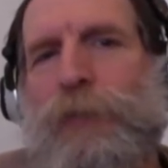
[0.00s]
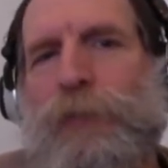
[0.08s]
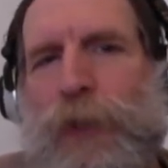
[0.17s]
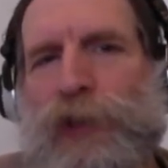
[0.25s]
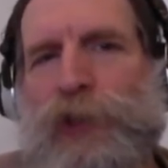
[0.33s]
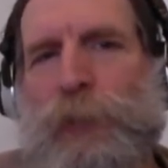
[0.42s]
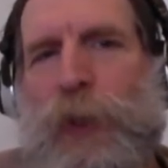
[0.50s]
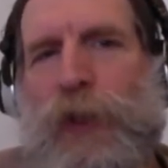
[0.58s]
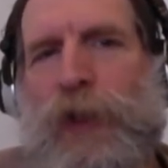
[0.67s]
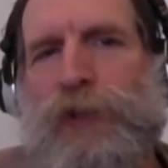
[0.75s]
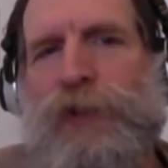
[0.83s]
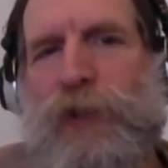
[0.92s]
Facebook
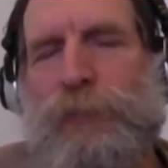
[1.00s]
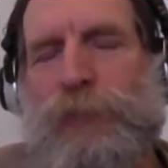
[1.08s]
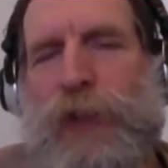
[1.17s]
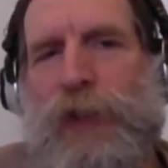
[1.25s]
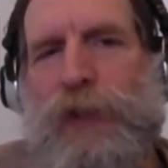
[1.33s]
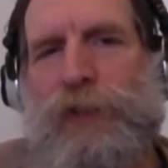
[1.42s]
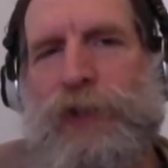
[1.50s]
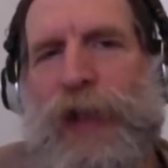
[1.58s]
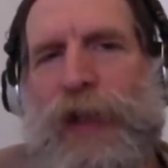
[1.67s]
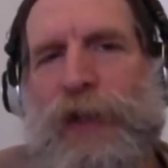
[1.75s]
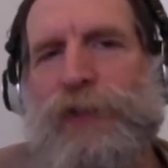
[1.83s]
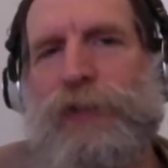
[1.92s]
is something that
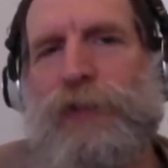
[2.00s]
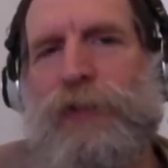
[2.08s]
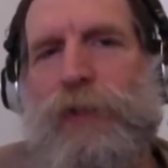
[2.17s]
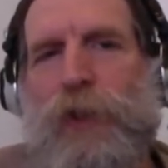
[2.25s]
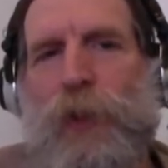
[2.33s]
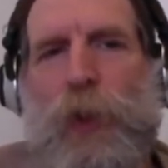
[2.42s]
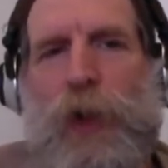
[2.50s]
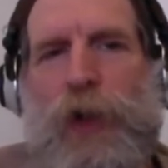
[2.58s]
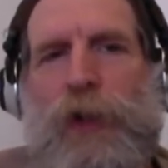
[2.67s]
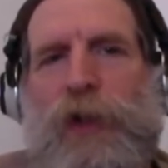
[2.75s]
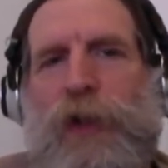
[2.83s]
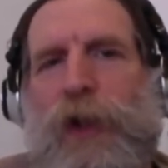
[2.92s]
takes the
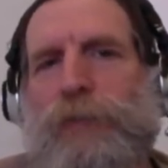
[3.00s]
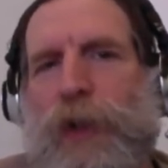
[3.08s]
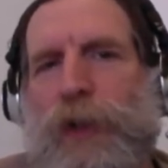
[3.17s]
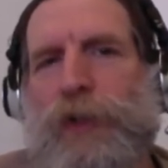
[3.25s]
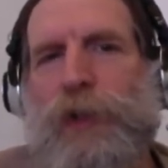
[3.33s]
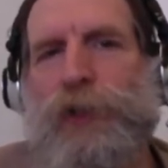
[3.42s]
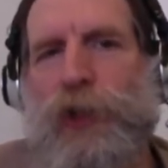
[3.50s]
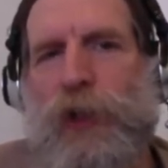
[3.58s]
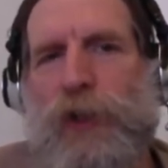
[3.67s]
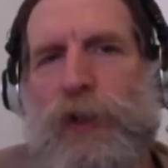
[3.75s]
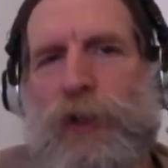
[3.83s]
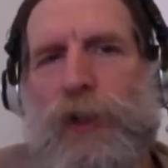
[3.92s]
work of other
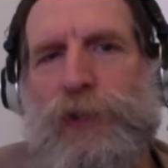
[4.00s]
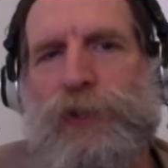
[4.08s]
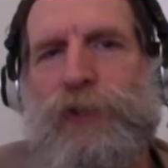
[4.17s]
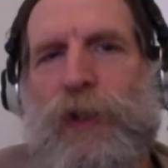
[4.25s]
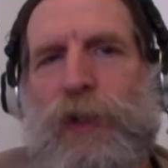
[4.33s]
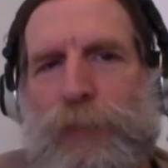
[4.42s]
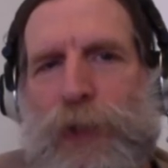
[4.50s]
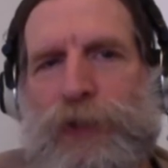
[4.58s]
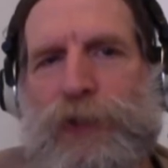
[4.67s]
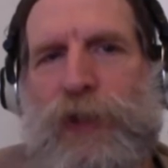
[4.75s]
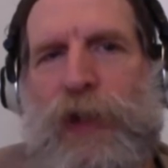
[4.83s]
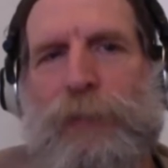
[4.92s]
journalists and
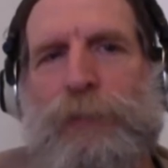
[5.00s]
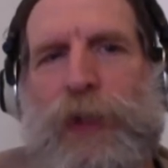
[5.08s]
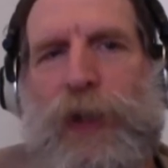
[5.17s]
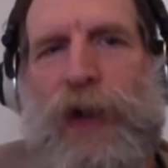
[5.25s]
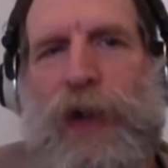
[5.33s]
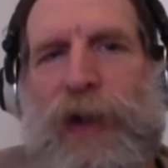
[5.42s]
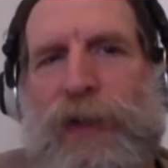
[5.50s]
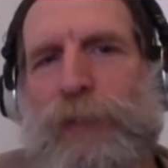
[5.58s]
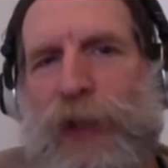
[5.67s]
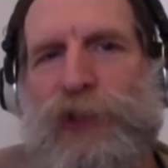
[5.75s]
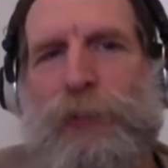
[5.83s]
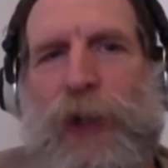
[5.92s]
puts it up there and
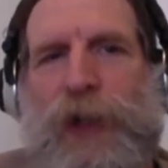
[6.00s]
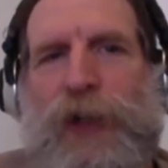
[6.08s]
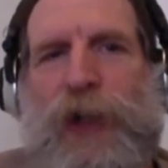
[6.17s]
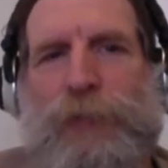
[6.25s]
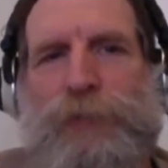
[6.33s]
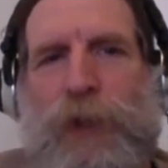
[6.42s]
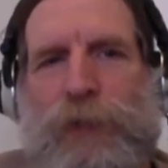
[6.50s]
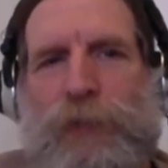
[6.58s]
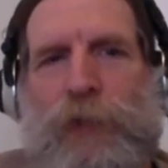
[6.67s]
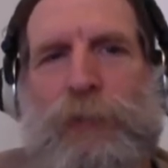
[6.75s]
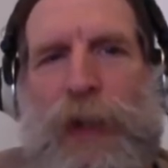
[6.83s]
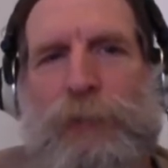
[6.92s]
makes money off of
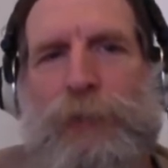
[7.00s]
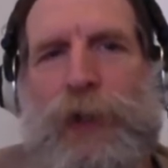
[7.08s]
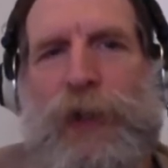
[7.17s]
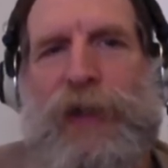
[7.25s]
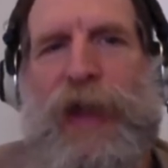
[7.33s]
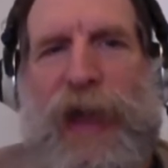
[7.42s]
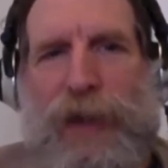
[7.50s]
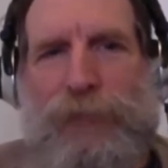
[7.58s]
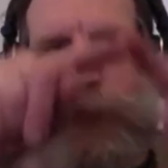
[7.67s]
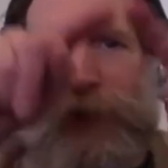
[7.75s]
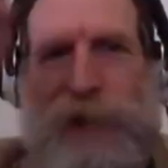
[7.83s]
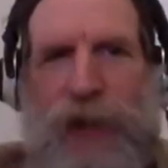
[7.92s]
it by putting
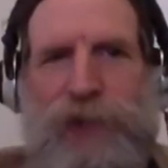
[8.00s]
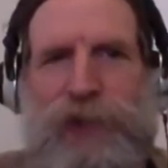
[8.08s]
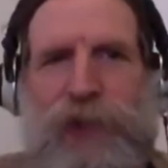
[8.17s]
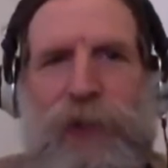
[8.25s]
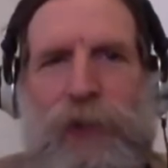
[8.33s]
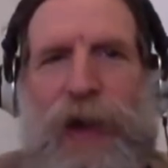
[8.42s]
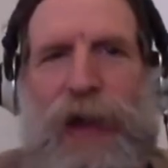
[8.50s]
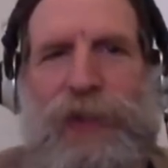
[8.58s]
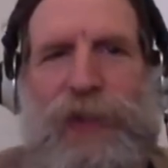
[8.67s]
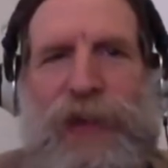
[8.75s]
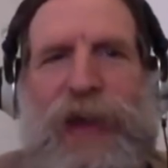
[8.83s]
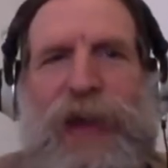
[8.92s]
advertising around
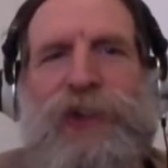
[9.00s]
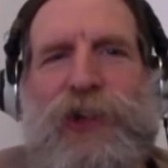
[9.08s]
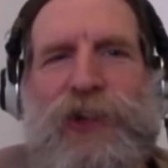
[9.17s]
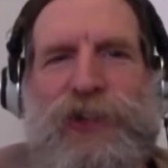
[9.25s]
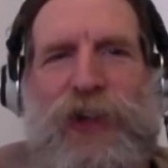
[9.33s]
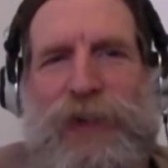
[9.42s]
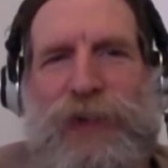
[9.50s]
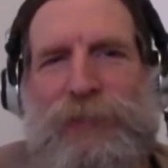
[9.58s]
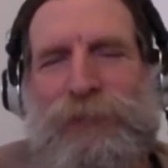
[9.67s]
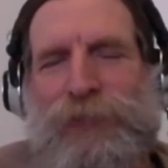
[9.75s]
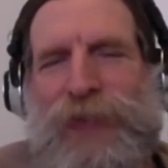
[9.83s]
the edges of it.